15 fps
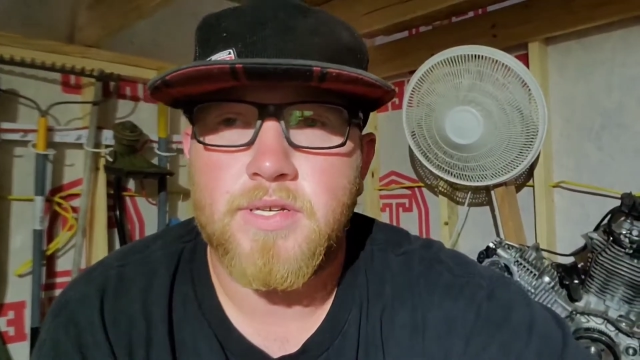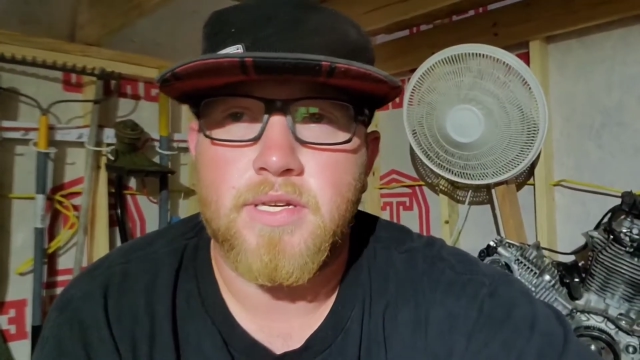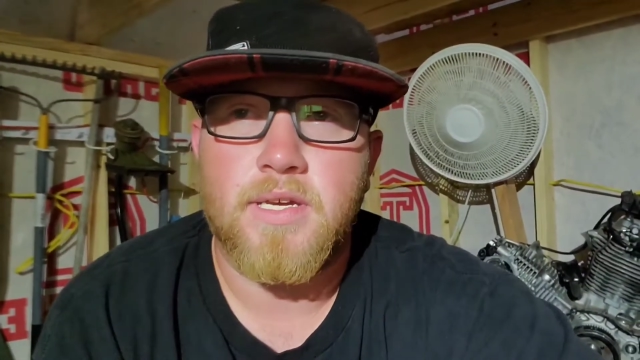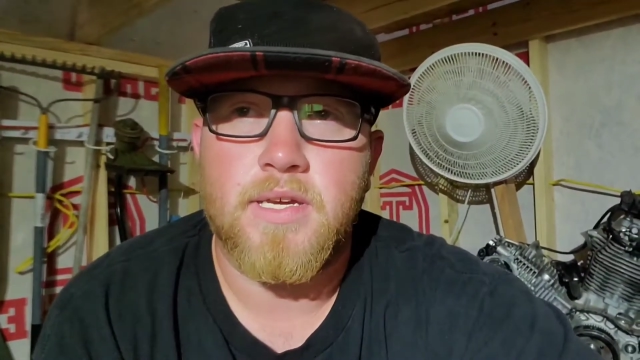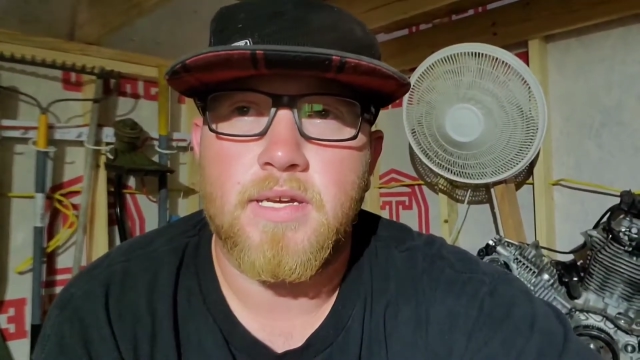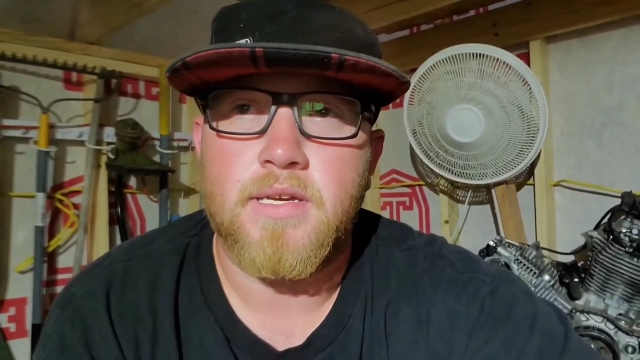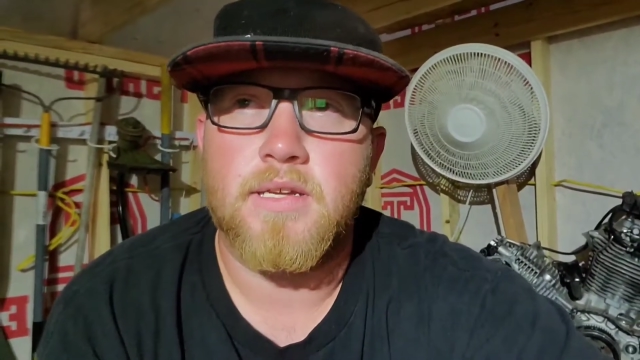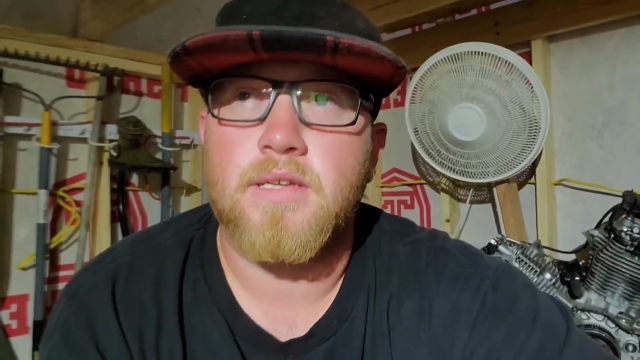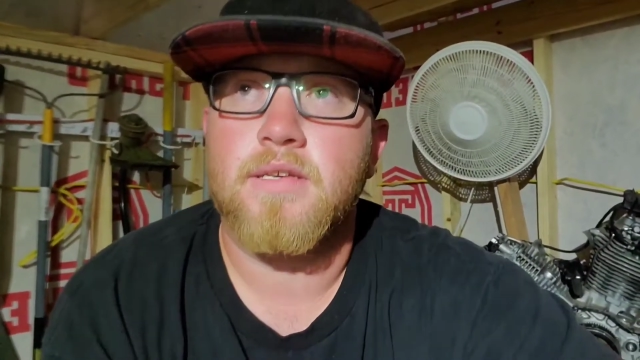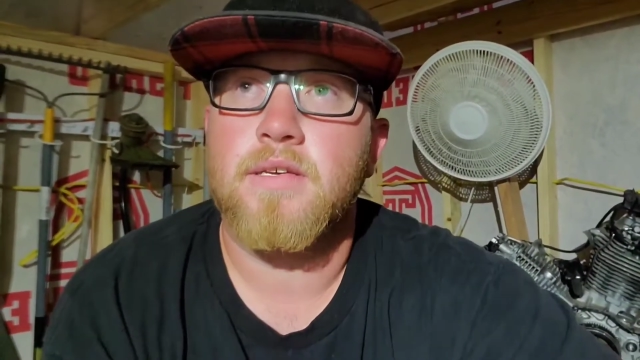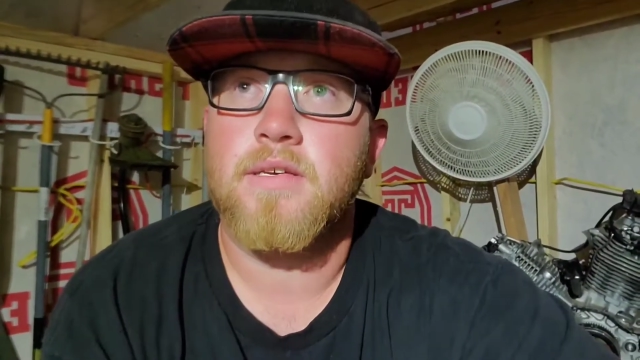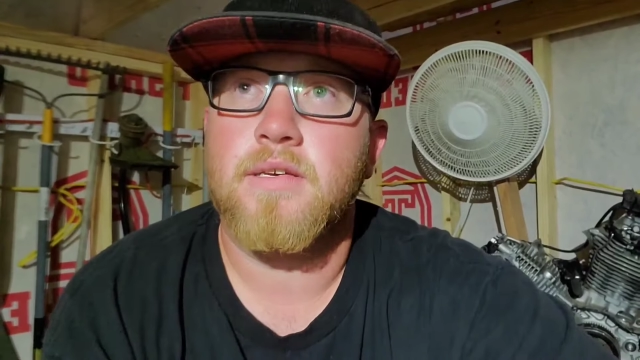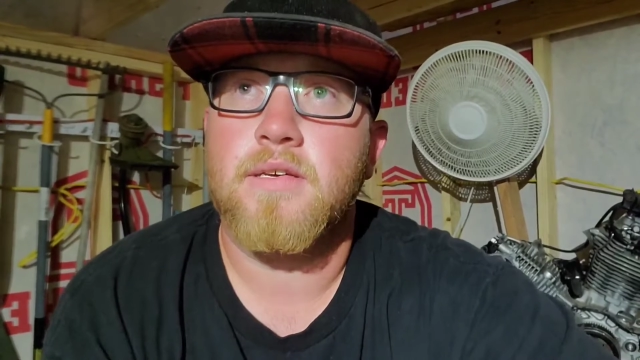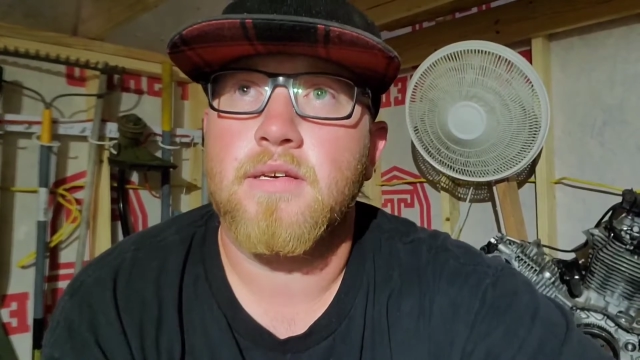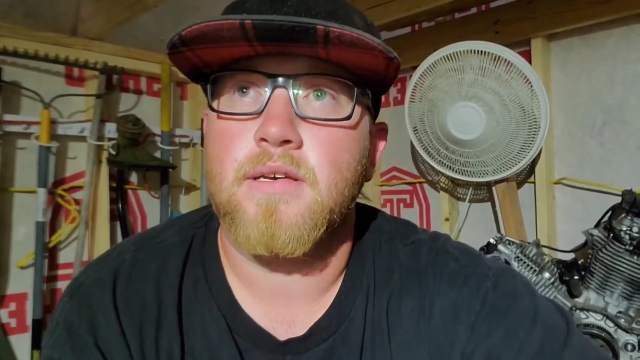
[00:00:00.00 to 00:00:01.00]
get
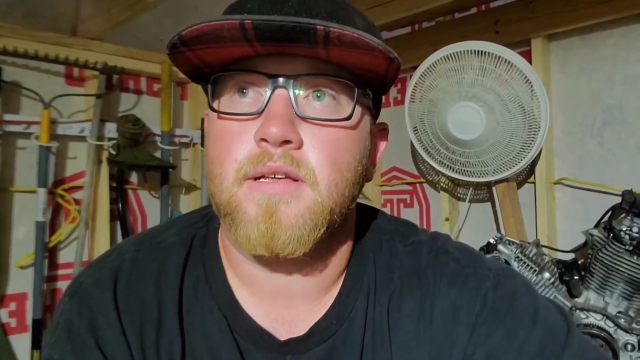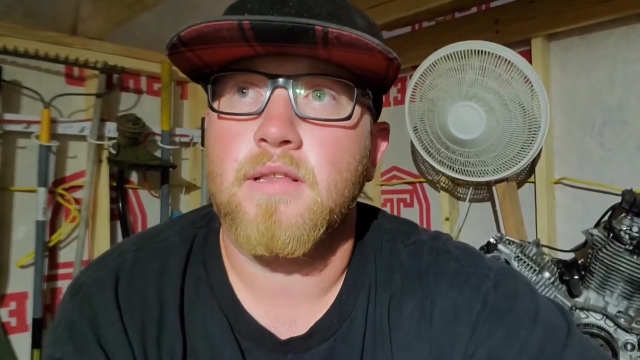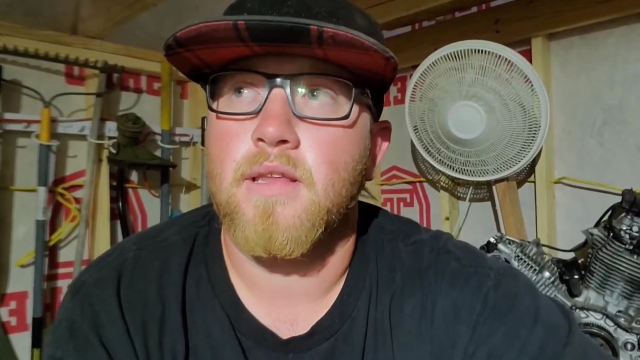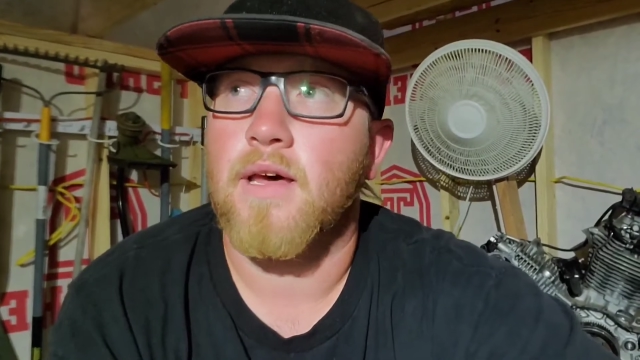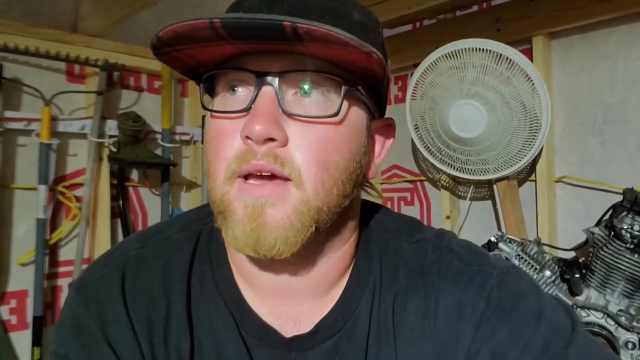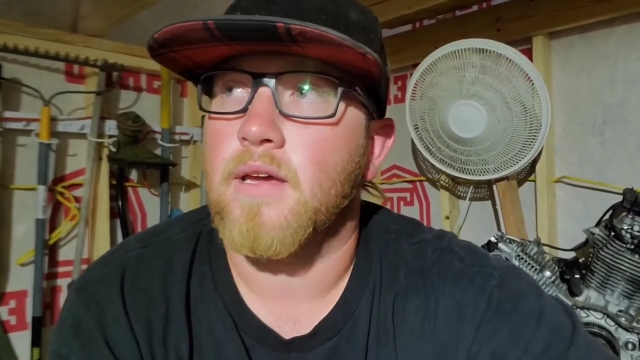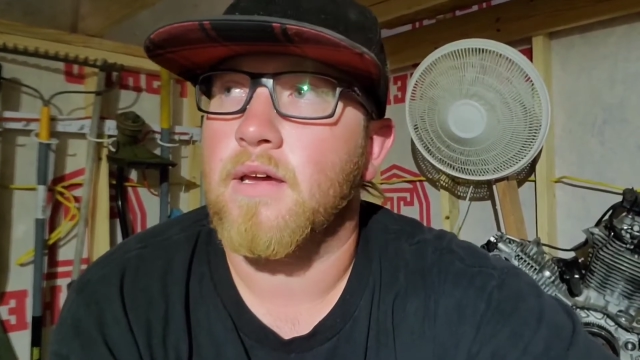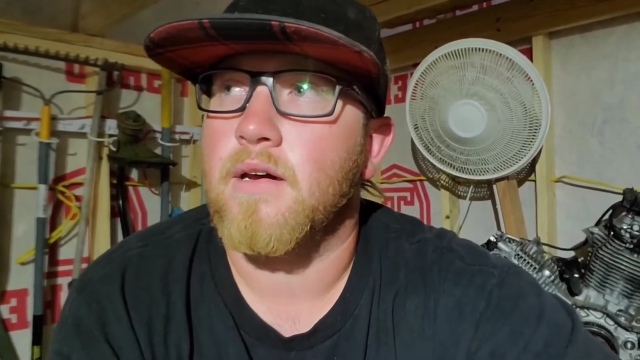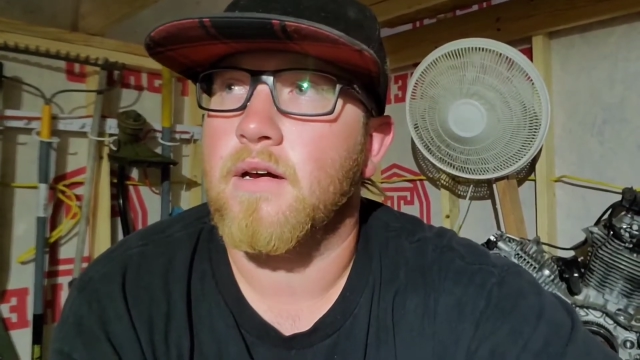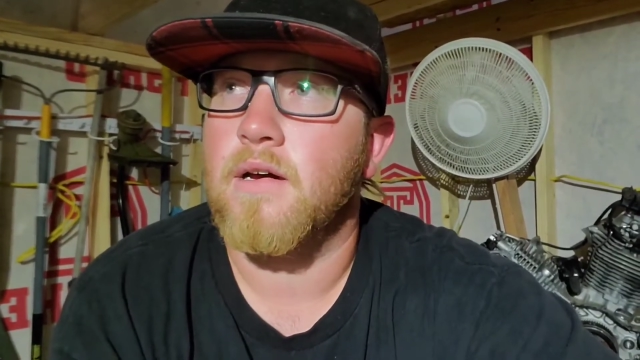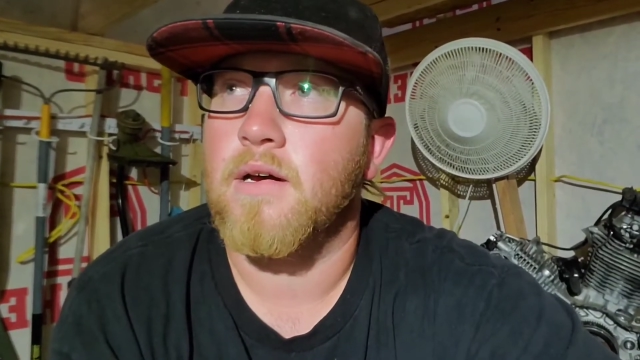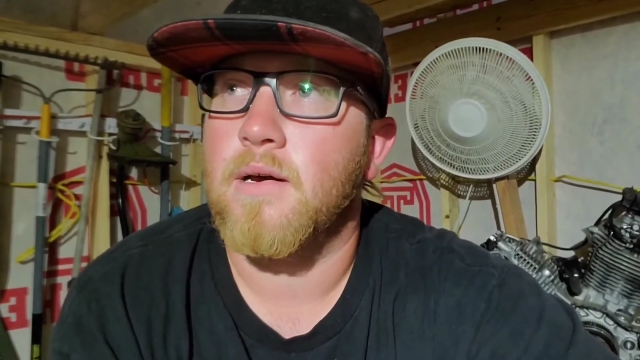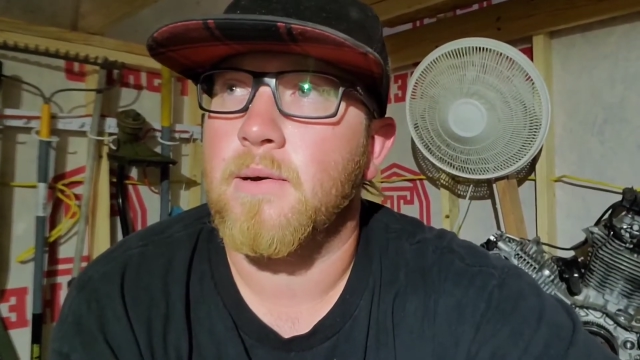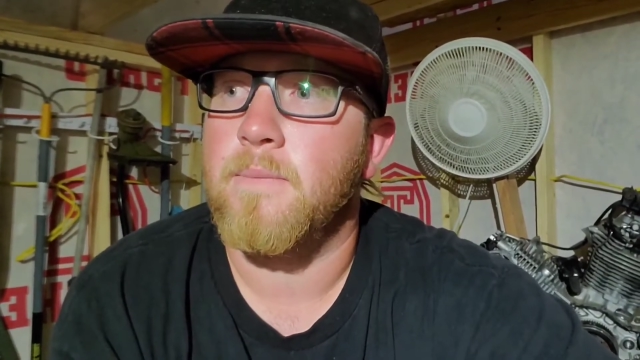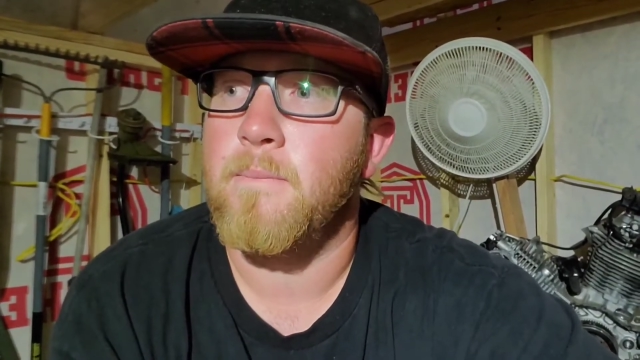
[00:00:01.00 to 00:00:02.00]
like a